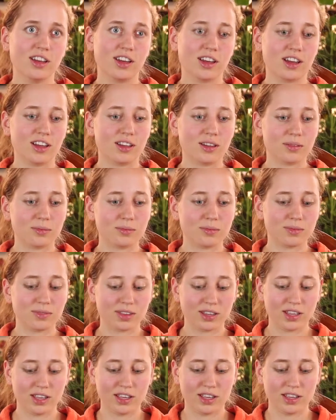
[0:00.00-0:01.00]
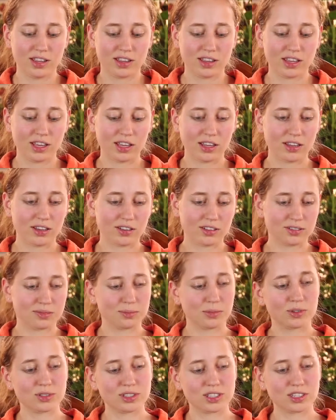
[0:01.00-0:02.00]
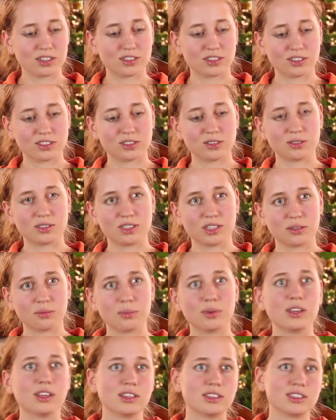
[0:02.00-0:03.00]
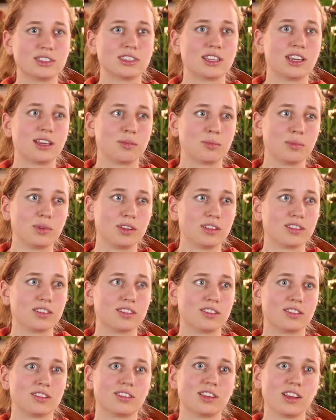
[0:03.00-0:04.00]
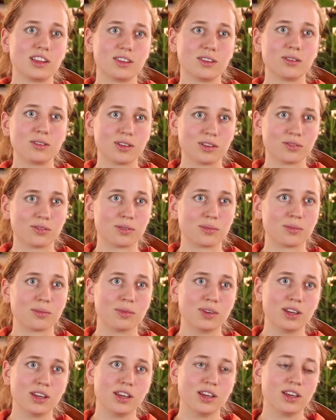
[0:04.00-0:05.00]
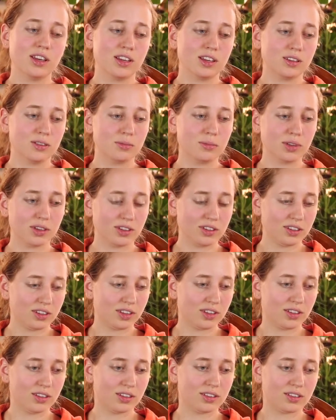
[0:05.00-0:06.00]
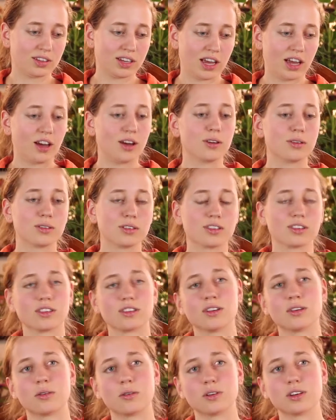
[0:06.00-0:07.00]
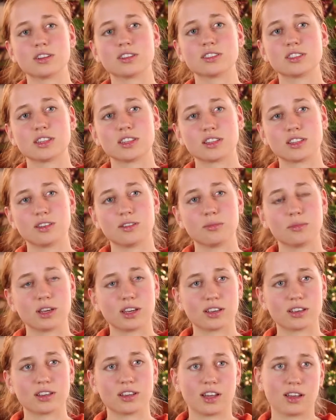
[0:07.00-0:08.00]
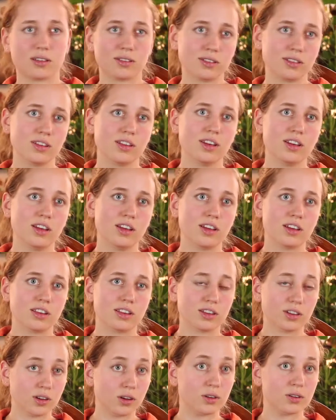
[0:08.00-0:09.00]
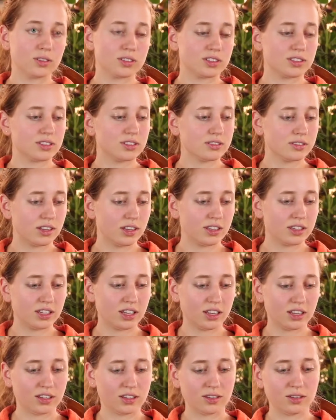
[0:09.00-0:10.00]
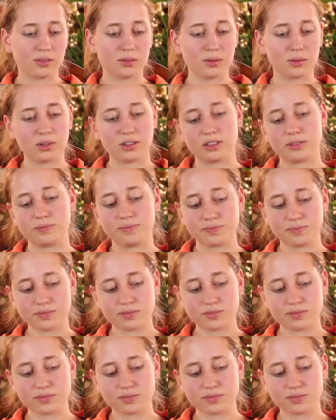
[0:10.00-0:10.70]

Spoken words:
They are mostly just using meats and milk that you get from, you milk the cow and the horse, and you make that, and the goats, and then you will